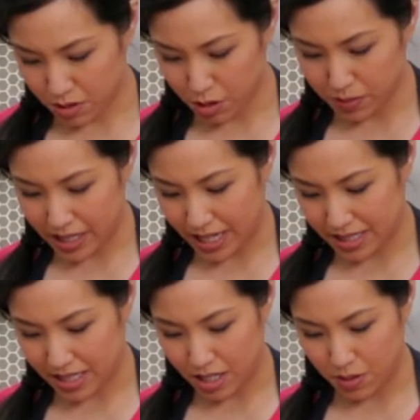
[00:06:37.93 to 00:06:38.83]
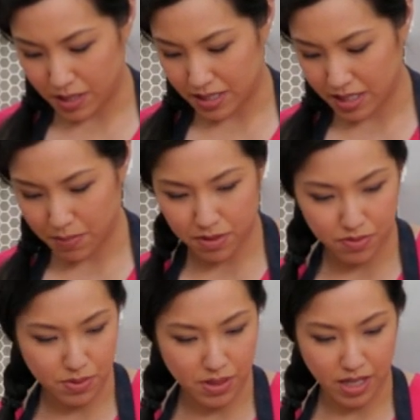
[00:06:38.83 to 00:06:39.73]
Normally I'd say you can skip the
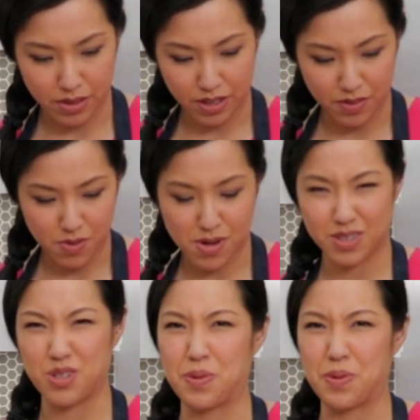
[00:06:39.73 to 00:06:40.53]
food coloring if you want to,